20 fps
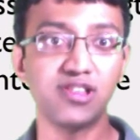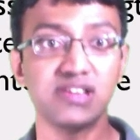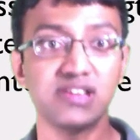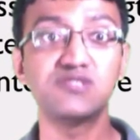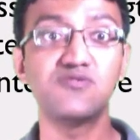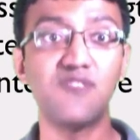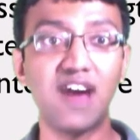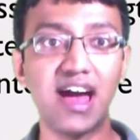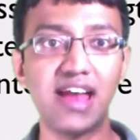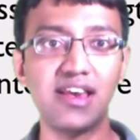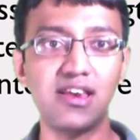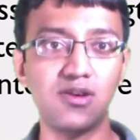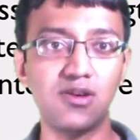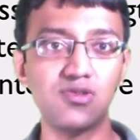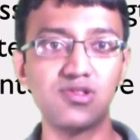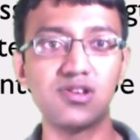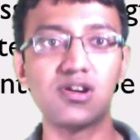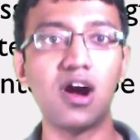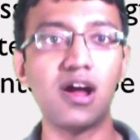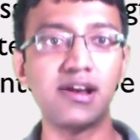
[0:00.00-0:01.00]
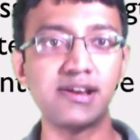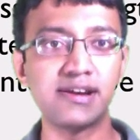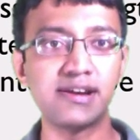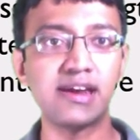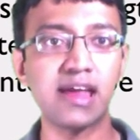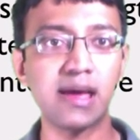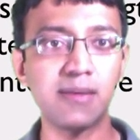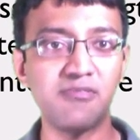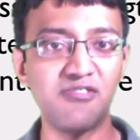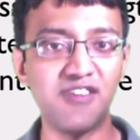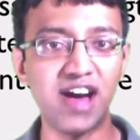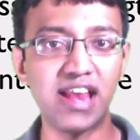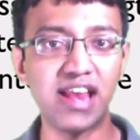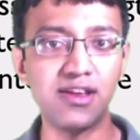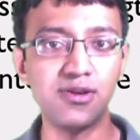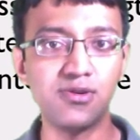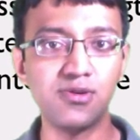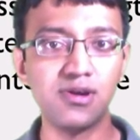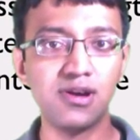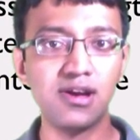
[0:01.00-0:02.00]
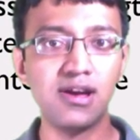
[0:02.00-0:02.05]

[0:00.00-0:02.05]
this value, the content type value.